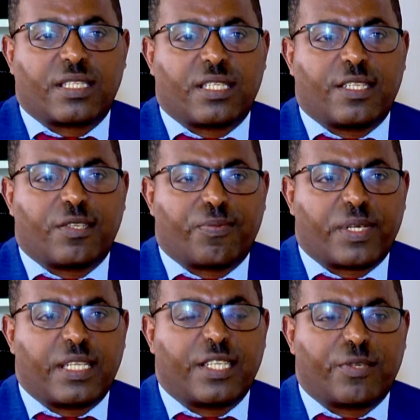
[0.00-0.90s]
in
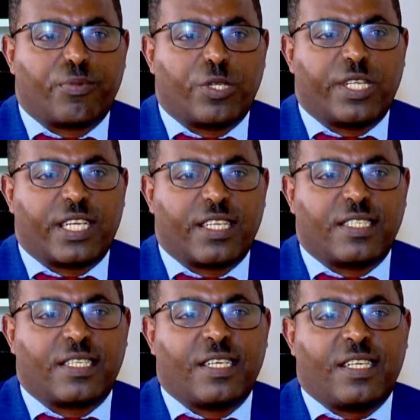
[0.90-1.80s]
Ethiopian nation building,
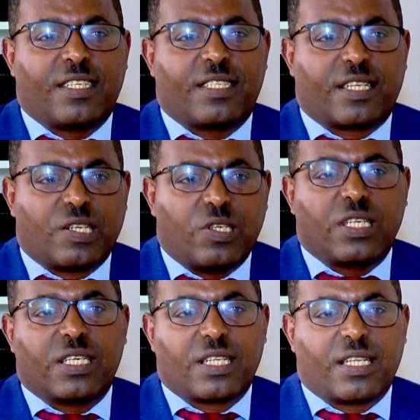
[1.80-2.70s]
is the
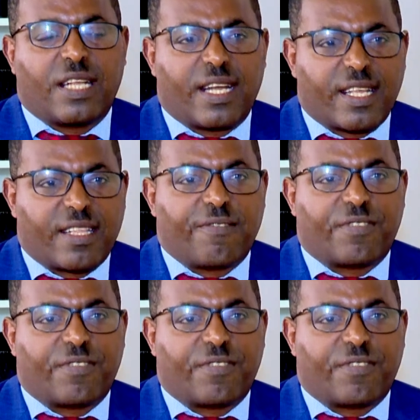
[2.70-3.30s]
wrong narrative